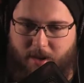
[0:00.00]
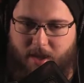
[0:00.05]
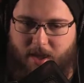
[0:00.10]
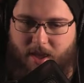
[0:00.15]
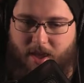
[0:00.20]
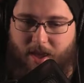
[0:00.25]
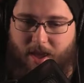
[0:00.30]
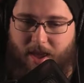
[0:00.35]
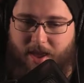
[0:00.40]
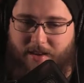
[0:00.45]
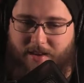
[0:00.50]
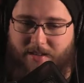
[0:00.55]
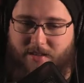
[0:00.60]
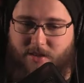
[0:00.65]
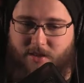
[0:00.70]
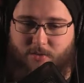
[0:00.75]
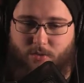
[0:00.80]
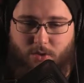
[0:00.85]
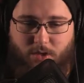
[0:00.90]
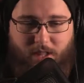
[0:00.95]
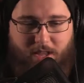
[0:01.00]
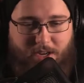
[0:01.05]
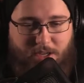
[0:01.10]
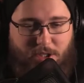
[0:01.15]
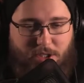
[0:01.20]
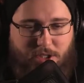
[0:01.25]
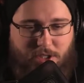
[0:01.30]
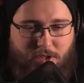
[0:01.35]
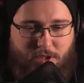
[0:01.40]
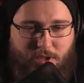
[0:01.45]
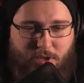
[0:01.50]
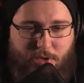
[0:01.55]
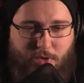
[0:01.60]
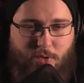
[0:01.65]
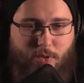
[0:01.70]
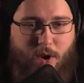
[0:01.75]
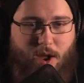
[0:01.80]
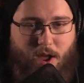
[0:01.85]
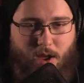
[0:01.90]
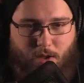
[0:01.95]
and it's in relation to
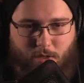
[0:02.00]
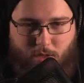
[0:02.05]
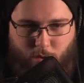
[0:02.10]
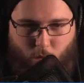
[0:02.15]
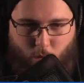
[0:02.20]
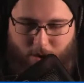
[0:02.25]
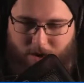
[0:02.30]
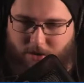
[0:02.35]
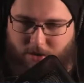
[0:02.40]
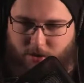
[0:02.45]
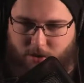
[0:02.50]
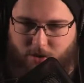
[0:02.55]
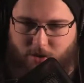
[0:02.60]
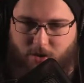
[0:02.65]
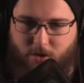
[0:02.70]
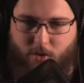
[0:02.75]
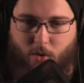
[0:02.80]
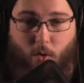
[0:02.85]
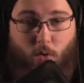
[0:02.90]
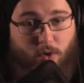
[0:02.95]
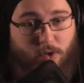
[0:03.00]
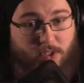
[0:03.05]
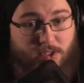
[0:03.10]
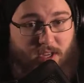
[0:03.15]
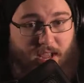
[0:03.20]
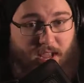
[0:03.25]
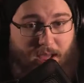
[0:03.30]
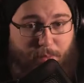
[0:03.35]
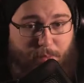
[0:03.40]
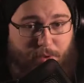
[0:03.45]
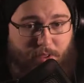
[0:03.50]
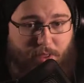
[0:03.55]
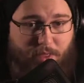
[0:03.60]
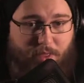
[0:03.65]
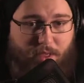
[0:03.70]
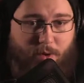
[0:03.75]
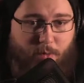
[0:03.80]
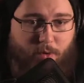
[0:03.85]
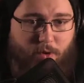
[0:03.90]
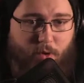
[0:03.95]
the winter or Sabbath. And we're
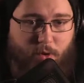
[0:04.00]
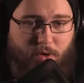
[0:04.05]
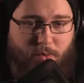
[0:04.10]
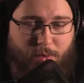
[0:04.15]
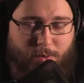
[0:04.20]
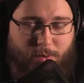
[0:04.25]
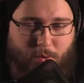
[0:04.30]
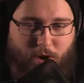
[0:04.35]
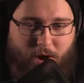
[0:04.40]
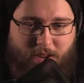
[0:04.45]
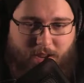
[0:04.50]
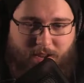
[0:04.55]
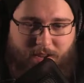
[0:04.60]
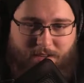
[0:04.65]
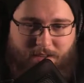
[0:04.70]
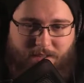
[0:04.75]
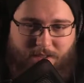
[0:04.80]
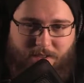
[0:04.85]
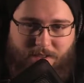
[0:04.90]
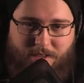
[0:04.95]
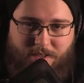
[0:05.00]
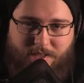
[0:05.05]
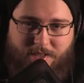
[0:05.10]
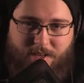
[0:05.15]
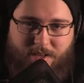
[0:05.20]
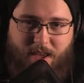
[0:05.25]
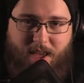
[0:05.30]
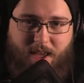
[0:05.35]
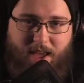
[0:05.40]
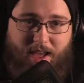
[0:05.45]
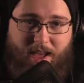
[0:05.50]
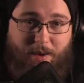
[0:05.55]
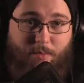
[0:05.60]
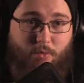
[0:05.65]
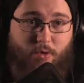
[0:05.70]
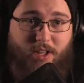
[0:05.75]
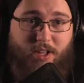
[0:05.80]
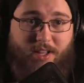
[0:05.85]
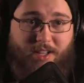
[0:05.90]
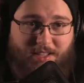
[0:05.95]
going to be breaking into this, and I'm
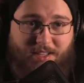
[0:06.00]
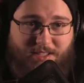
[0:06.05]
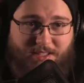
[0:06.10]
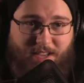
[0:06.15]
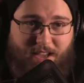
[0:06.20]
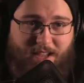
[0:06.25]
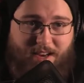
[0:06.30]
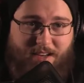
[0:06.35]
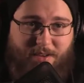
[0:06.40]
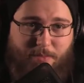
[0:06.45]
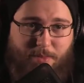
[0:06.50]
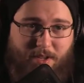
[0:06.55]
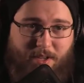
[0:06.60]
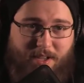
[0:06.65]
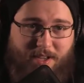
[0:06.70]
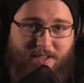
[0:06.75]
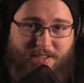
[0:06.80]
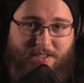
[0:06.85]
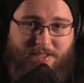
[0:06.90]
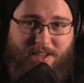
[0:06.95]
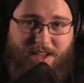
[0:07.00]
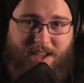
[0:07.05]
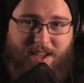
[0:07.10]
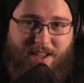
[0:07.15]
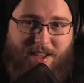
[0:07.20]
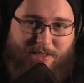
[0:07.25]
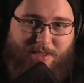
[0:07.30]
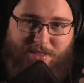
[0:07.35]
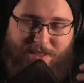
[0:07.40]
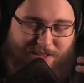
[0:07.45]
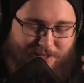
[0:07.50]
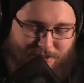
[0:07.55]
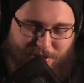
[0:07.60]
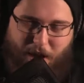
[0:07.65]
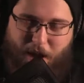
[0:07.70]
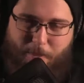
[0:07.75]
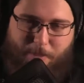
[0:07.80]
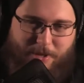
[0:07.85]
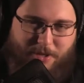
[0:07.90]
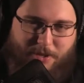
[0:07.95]
really excited because these
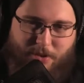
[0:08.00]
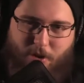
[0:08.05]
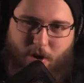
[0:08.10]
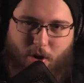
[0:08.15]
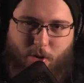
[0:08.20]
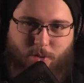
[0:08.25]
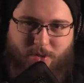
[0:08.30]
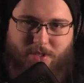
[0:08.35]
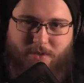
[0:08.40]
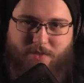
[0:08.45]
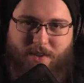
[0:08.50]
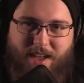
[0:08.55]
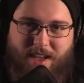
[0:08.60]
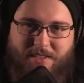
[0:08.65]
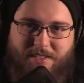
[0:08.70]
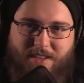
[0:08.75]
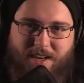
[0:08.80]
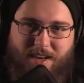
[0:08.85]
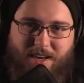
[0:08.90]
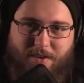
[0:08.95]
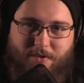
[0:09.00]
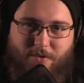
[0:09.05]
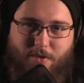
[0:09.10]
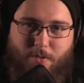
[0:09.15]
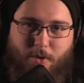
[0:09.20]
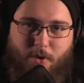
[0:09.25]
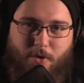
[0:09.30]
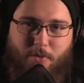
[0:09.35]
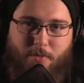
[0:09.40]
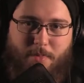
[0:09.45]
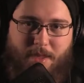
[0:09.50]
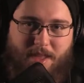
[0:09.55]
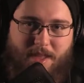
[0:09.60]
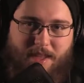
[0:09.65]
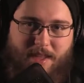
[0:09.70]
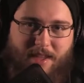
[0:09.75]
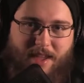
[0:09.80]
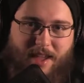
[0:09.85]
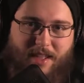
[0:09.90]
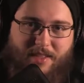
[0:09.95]
topics are always fascinating for both me
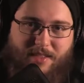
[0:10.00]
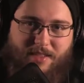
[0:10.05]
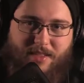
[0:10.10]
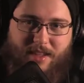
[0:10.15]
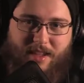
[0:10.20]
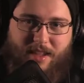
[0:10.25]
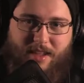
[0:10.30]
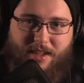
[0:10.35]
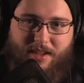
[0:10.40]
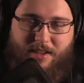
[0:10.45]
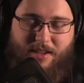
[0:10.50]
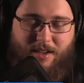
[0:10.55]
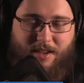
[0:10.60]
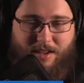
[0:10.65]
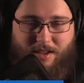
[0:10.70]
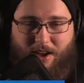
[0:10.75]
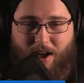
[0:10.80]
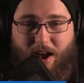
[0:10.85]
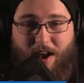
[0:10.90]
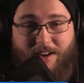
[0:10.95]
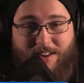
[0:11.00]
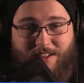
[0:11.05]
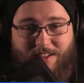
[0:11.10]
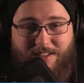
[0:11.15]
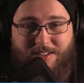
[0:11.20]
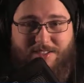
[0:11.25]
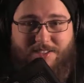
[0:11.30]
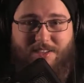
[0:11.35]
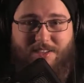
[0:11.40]
and the audience.